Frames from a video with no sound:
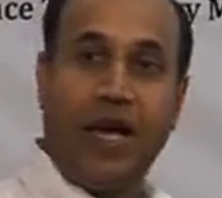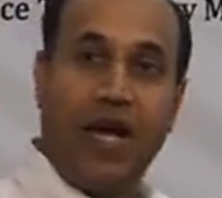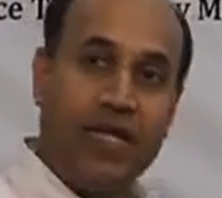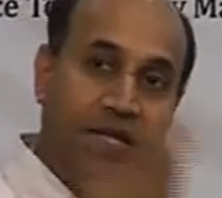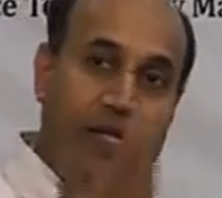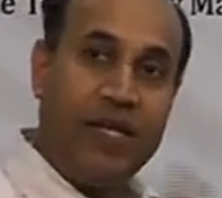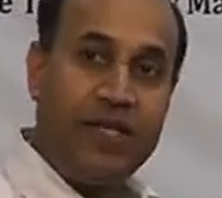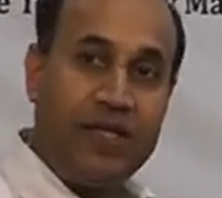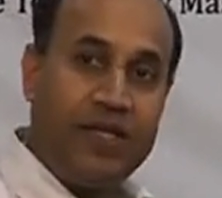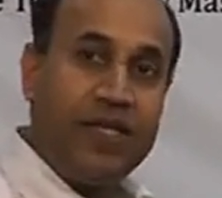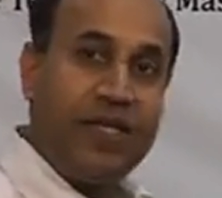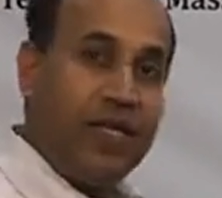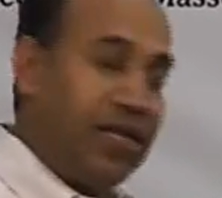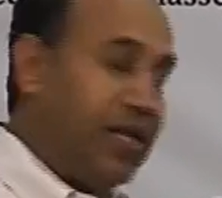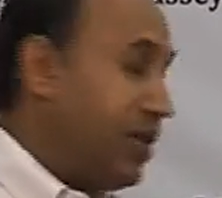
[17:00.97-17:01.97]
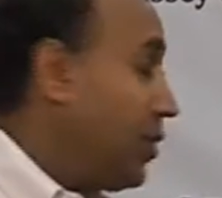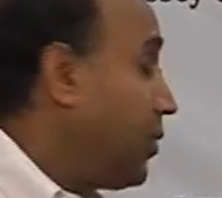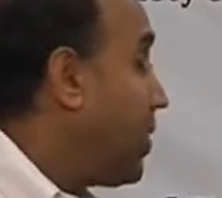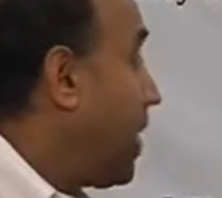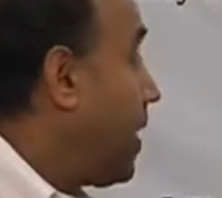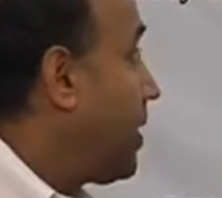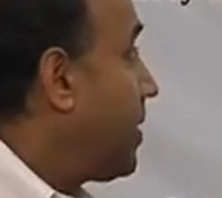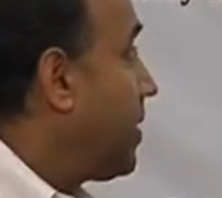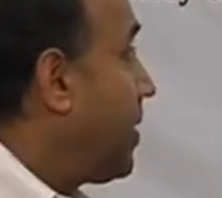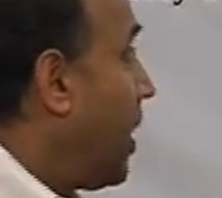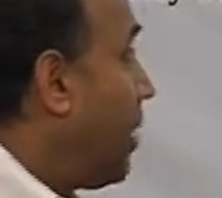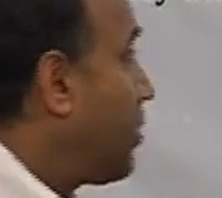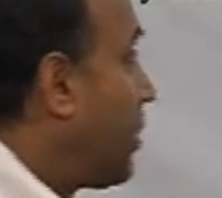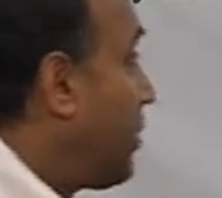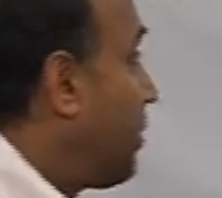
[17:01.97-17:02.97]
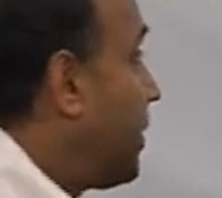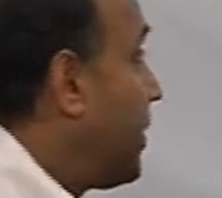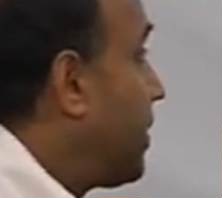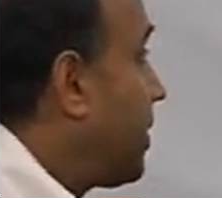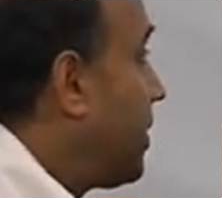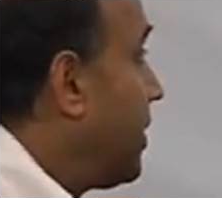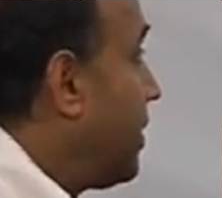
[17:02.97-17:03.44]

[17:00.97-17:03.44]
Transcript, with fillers: and then you get out of it.